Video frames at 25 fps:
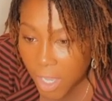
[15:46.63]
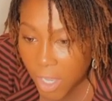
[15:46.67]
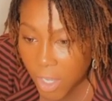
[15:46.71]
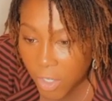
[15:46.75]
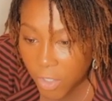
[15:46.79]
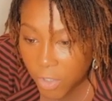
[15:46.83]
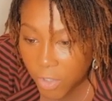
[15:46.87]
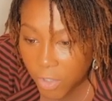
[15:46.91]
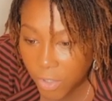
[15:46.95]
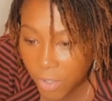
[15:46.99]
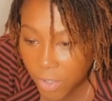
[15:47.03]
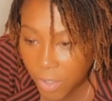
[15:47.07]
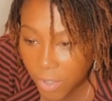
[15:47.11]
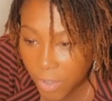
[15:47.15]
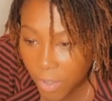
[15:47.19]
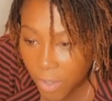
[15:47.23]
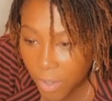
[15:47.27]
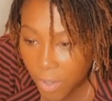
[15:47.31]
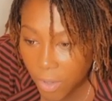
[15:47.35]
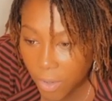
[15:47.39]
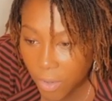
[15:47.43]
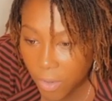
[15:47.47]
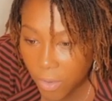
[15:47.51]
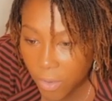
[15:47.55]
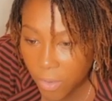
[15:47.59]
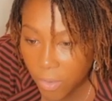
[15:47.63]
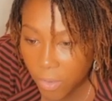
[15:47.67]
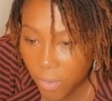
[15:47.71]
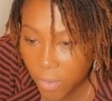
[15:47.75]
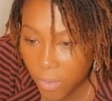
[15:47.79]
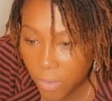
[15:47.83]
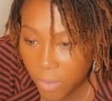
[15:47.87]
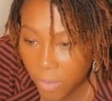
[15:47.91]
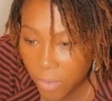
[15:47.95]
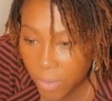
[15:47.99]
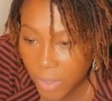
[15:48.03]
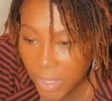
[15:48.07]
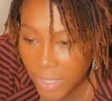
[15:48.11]

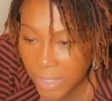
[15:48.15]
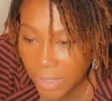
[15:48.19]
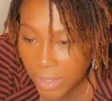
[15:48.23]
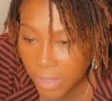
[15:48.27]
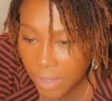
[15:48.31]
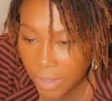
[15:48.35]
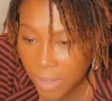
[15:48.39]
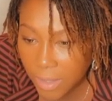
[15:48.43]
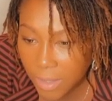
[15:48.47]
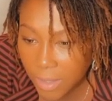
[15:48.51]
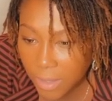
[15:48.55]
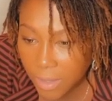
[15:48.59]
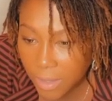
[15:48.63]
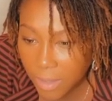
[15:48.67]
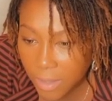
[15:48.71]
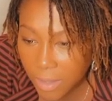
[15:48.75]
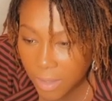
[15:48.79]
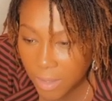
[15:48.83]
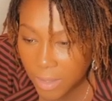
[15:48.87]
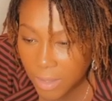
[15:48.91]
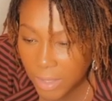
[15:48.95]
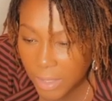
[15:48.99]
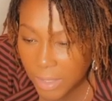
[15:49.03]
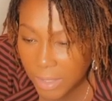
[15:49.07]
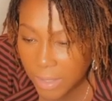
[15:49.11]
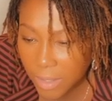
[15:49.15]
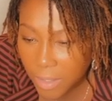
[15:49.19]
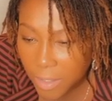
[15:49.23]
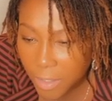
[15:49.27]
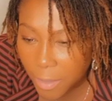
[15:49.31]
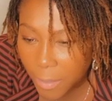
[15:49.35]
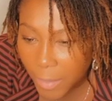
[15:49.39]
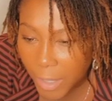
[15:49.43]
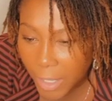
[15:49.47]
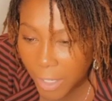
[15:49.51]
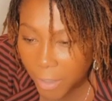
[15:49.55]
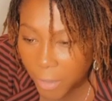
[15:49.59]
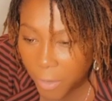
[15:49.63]
So it's a decent
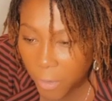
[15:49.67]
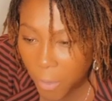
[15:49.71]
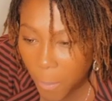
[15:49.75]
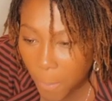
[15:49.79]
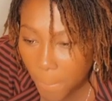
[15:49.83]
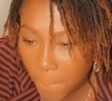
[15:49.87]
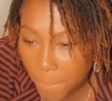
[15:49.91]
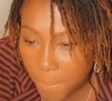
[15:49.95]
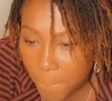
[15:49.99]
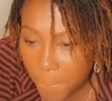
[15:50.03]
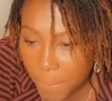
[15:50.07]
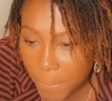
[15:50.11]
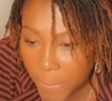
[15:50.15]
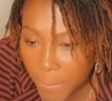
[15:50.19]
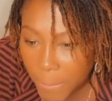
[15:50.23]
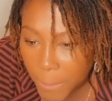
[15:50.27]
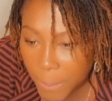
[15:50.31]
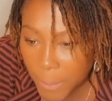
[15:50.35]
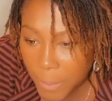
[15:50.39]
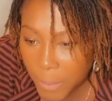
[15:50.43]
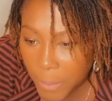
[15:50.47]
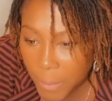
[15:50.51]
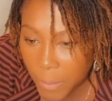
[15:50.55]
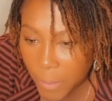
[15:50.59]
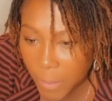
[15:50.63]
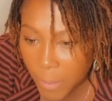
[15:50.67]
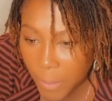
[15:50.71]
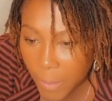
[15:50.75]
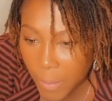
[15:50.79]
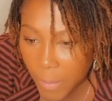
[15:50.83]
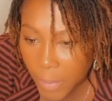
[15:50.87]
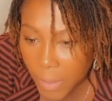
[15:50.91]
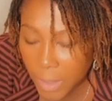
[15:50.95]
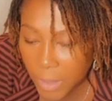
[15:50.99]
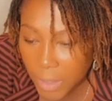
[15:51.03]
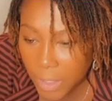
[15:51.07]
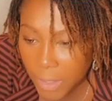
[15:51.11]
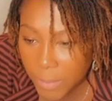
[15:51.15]
amount.
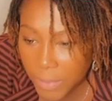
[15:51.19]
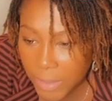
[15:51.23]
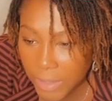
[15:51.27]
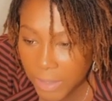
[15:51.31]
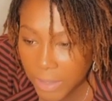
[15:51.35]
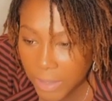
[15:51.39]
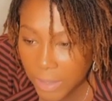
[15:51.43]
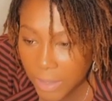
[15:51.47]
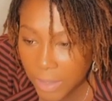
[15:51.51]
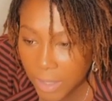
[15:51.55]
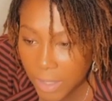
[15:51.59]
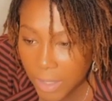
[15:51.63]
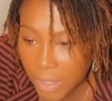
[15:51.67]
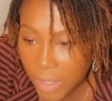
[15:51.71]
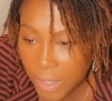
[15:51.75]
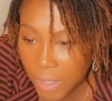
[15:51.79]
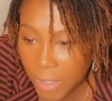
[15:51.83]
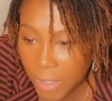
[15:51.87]
Let me see.